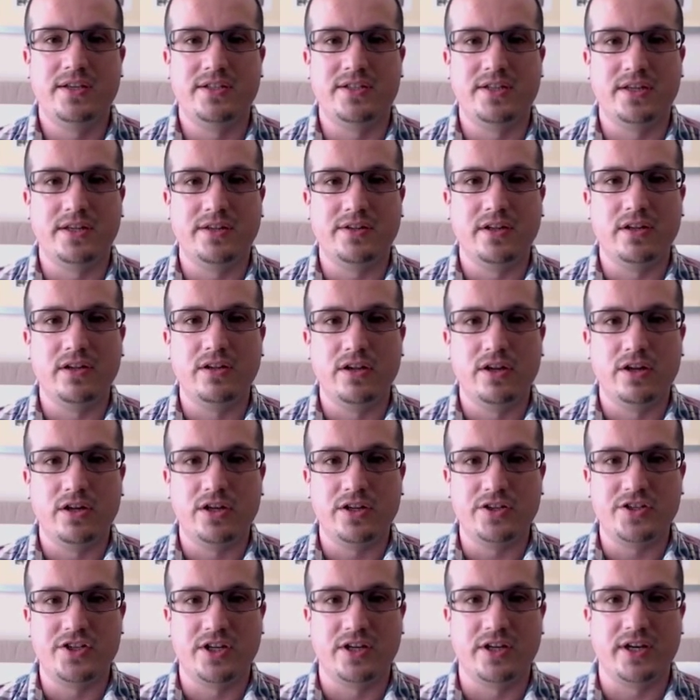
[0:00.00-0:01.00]
that the
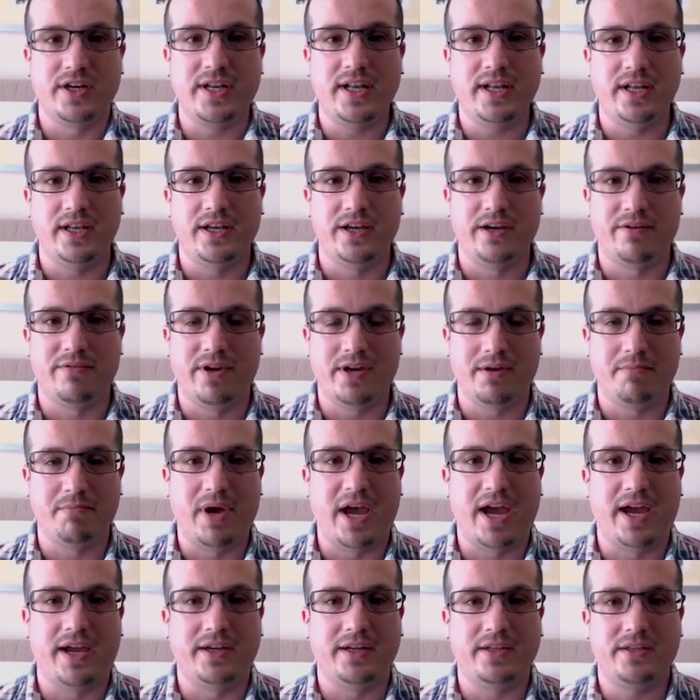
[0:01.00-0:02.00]
larger clearing
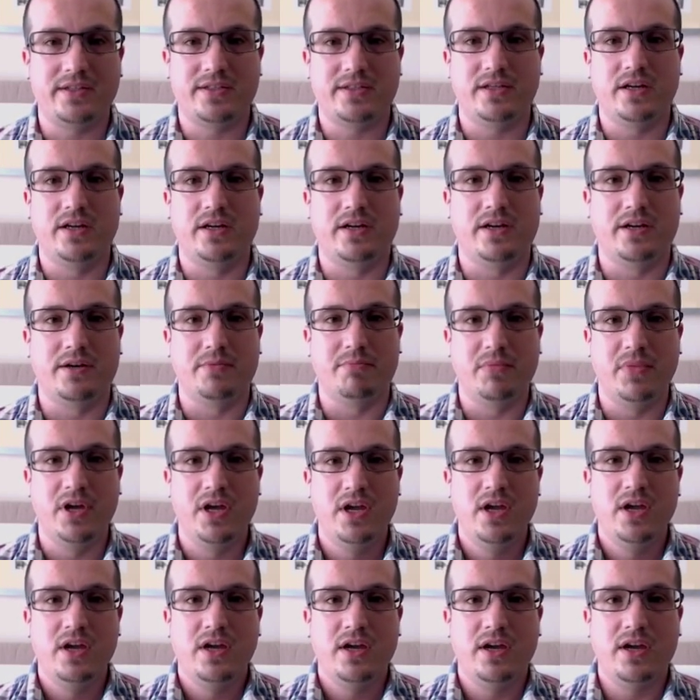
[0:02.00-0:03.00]
banks
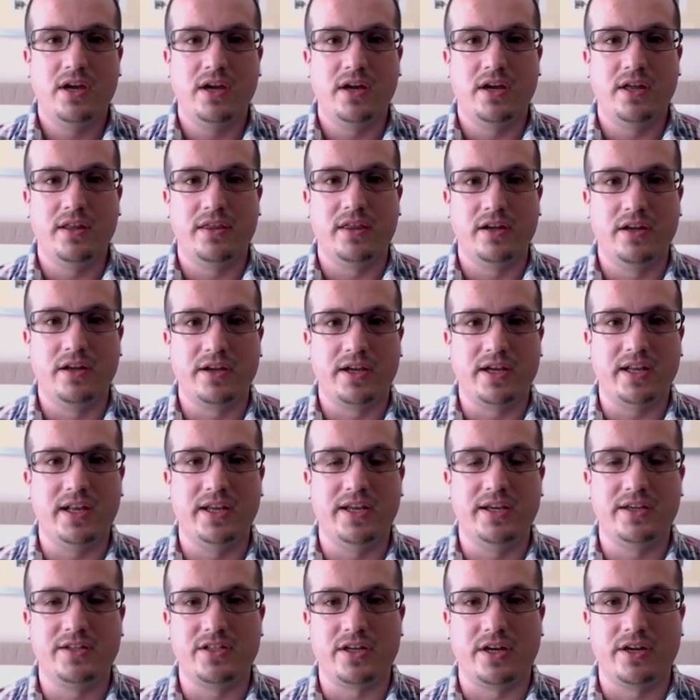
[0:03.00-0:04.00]
that are
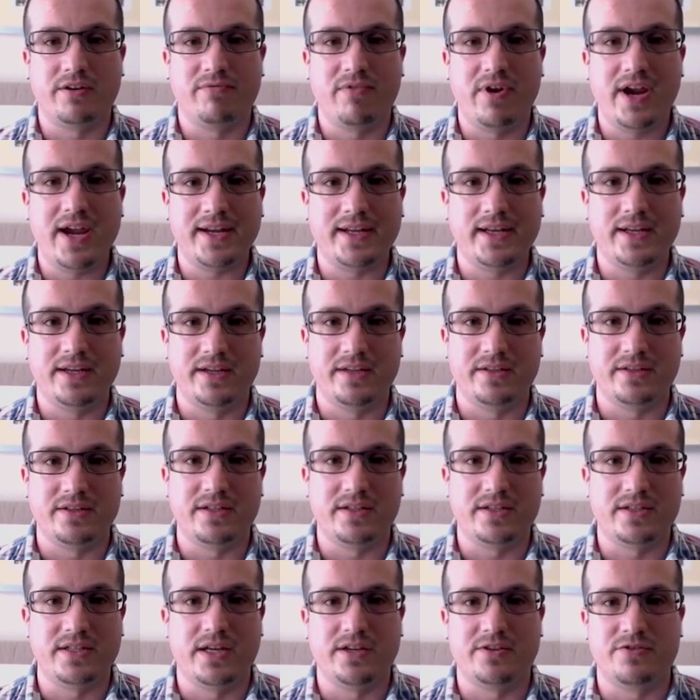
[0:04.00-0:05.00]
cleared directly
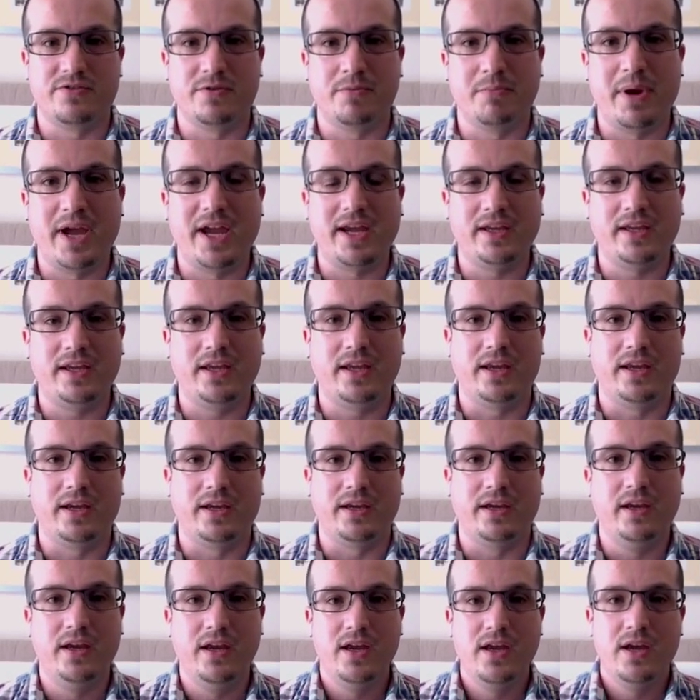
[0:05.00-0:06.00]
into central
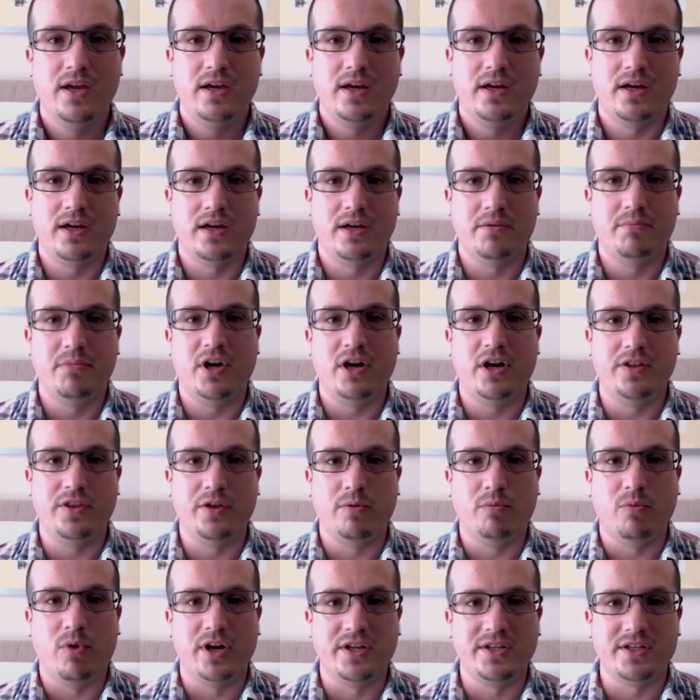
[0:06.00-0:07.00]
banking are
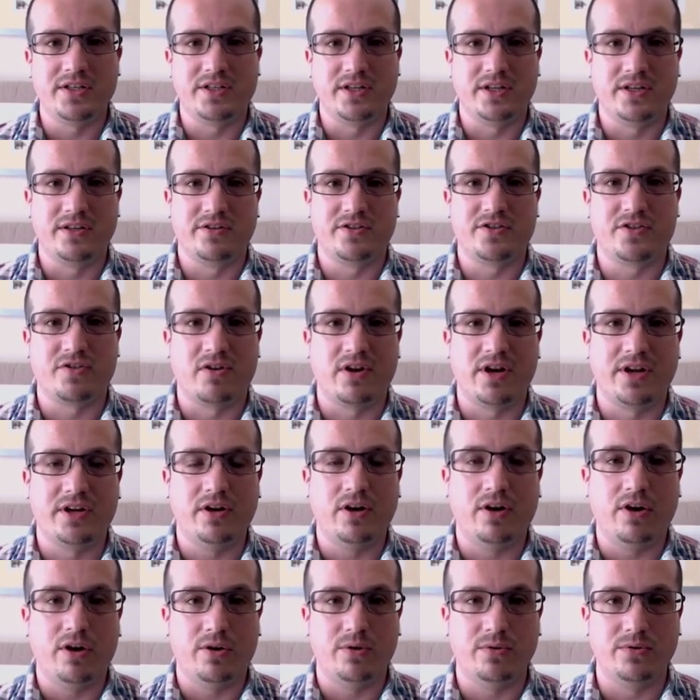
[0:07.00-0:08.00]
the ones that are trying
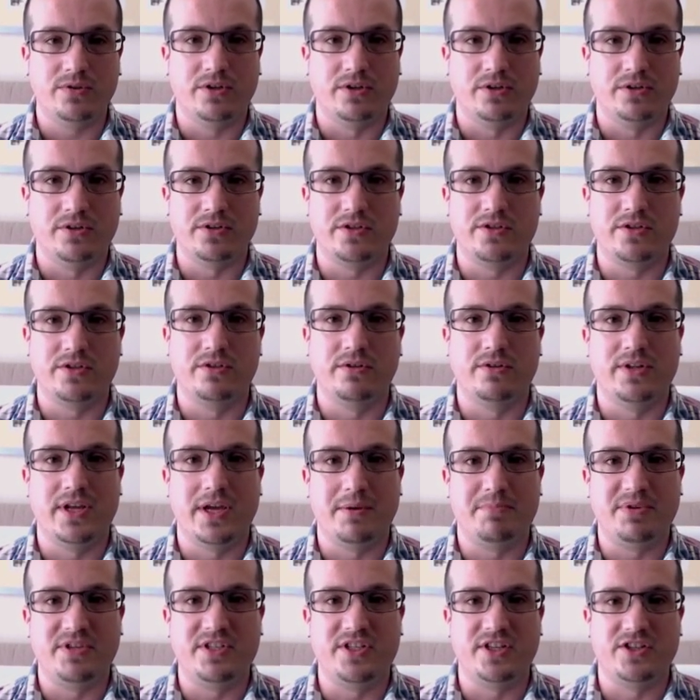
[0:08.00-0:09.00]
to hold on to
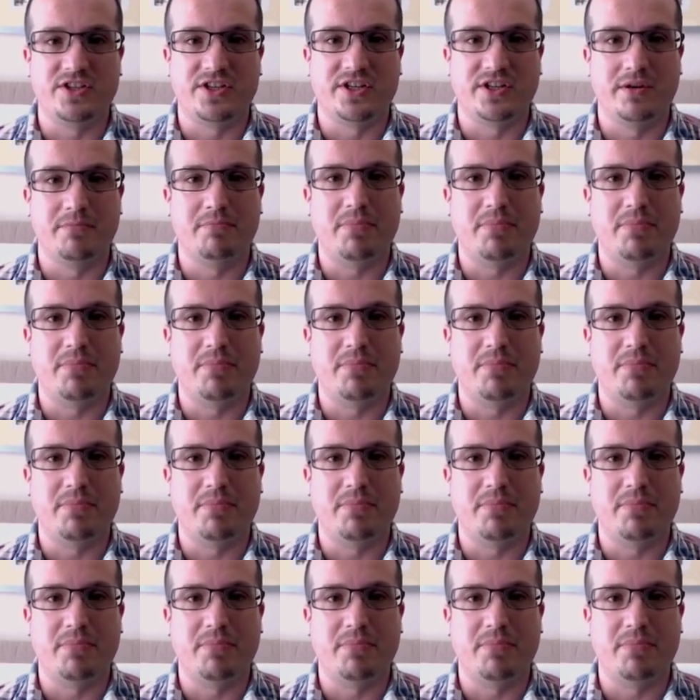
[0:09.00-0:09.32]
their position